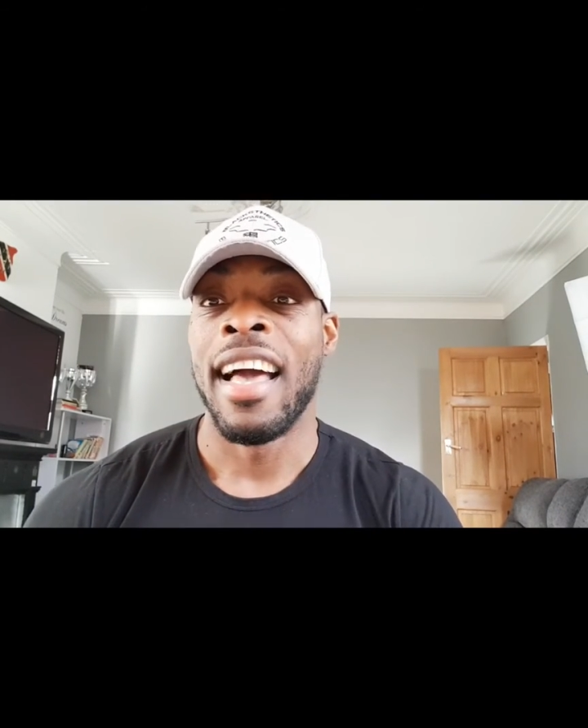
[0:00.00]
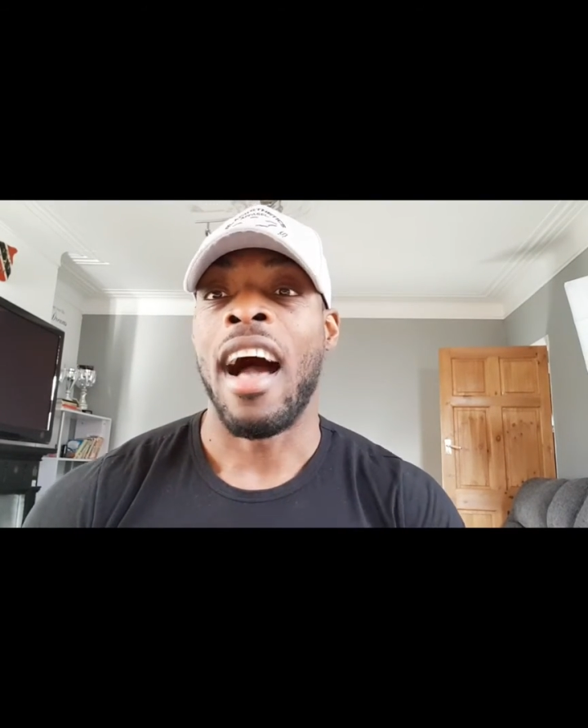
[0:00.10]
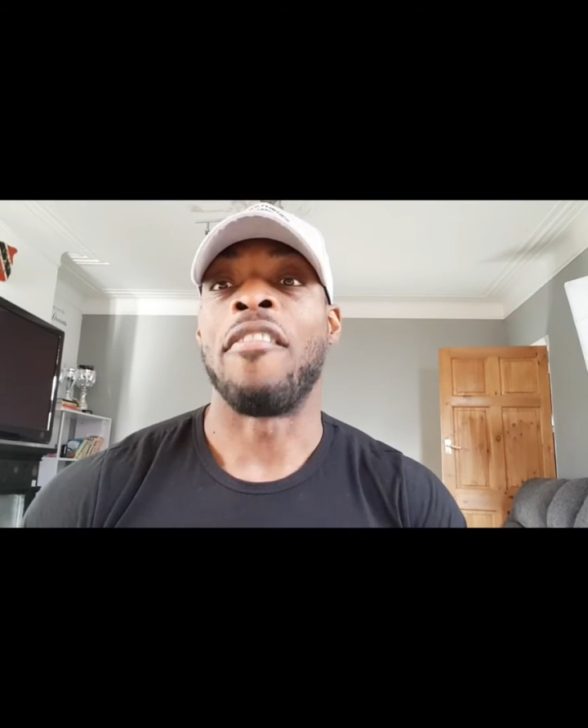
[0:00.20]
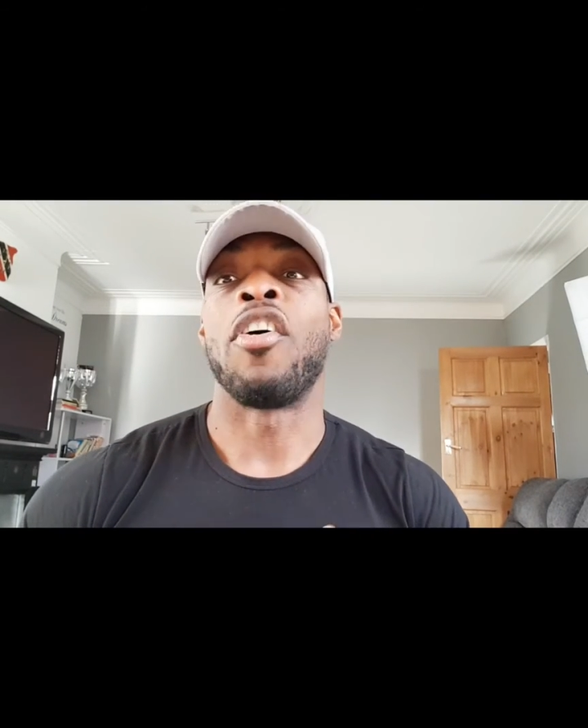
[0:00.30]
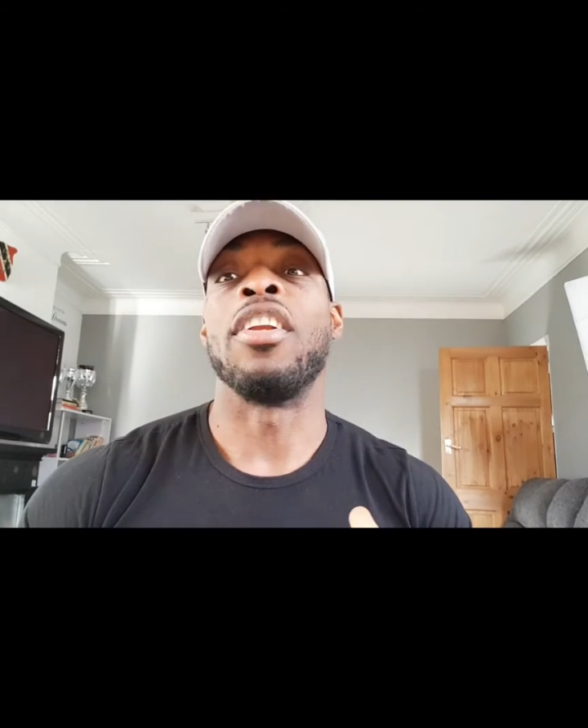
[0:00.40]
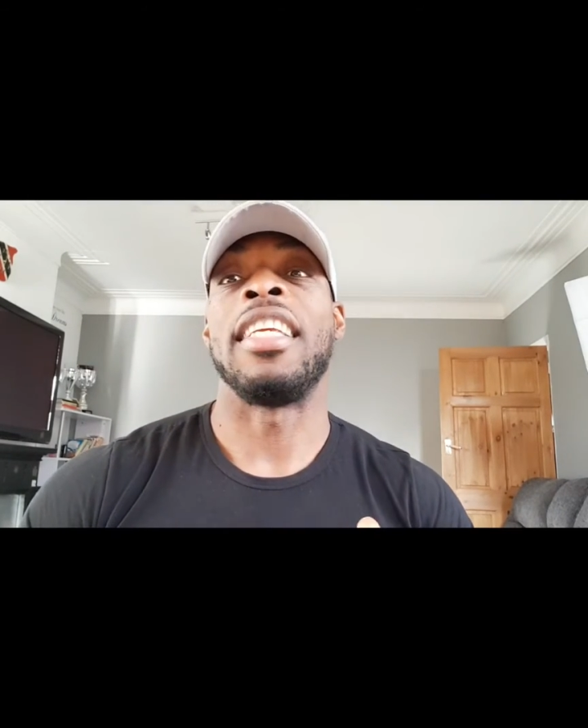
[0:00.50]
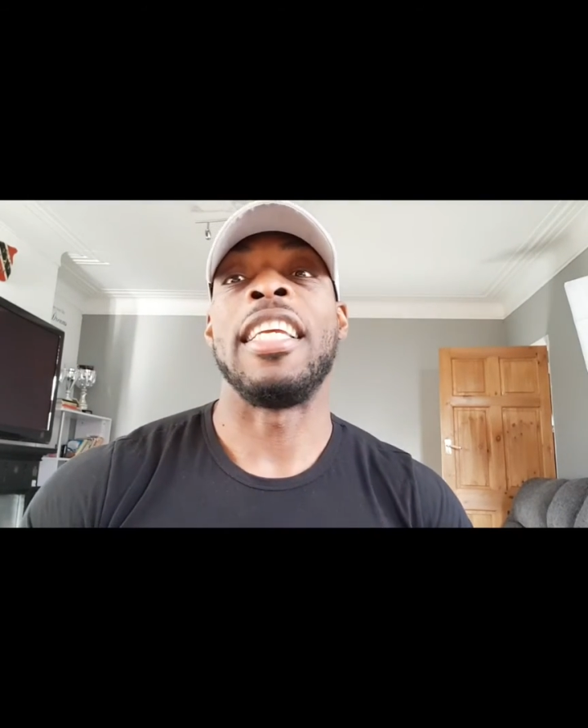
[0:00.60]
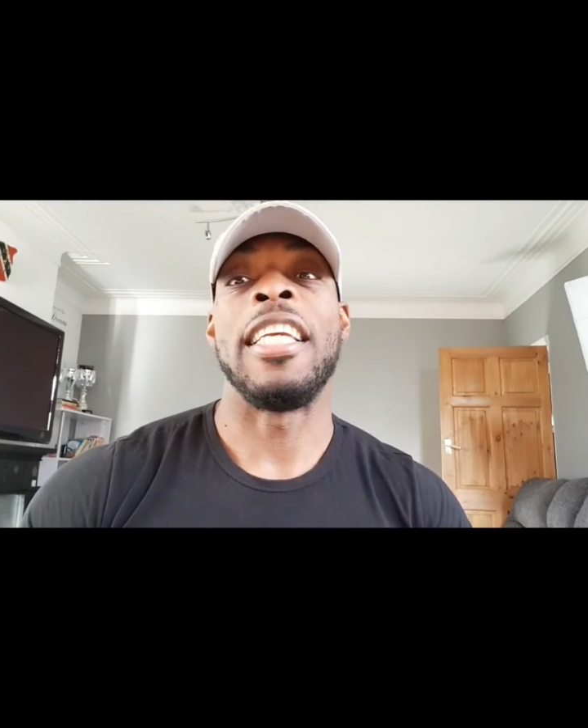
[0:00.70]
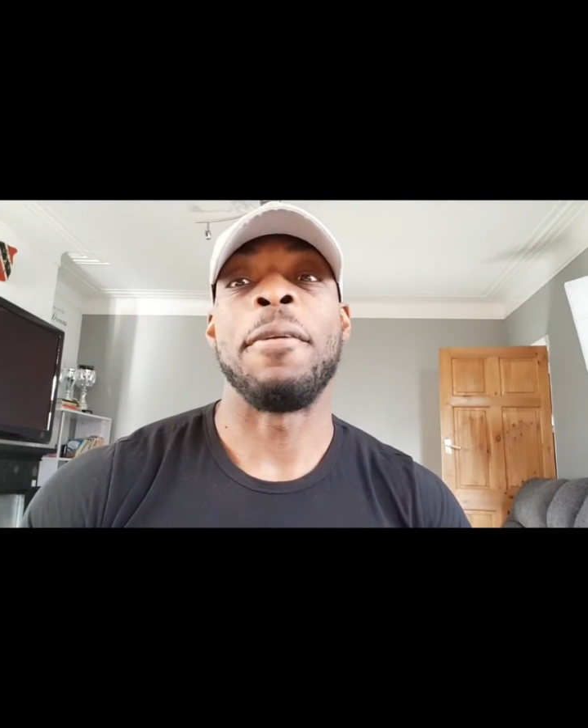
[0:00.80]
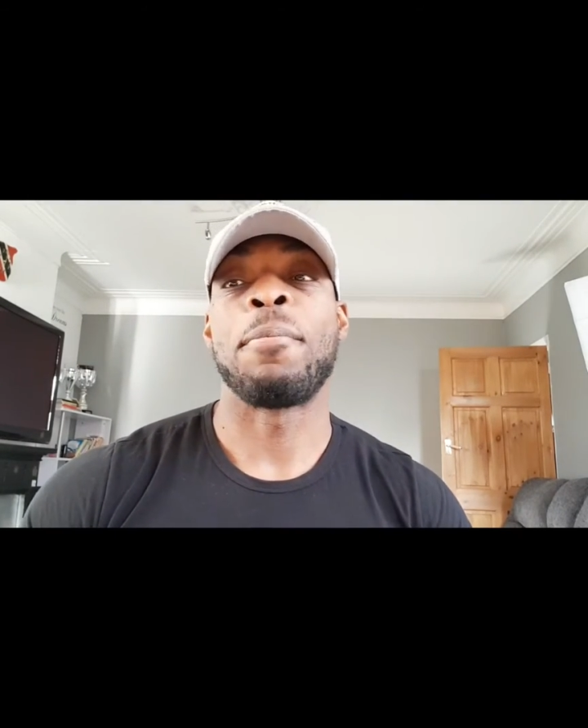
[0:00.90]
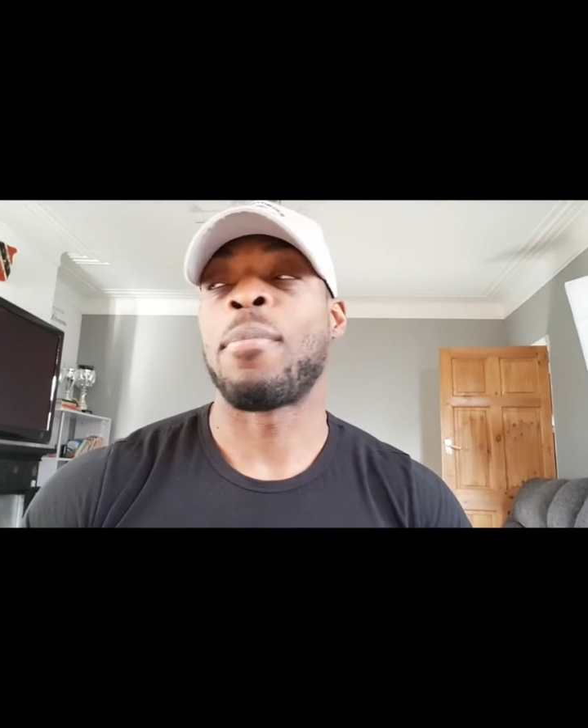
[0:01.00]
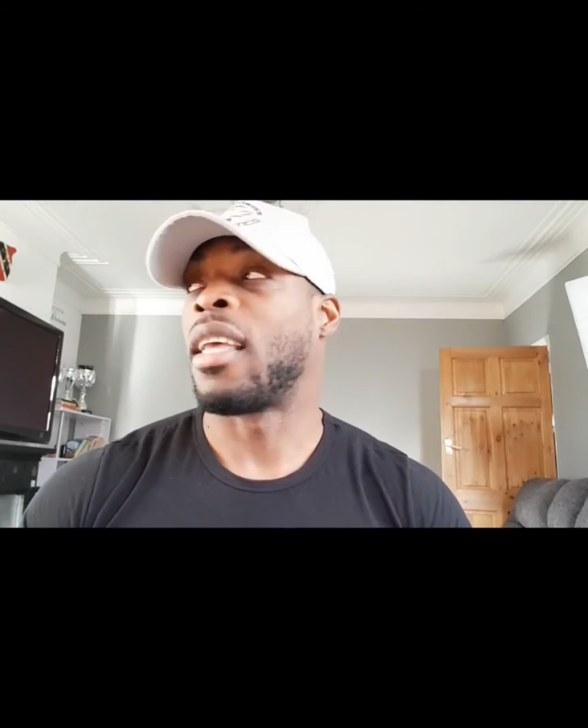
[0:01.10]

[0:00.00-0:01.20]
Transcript: I've got the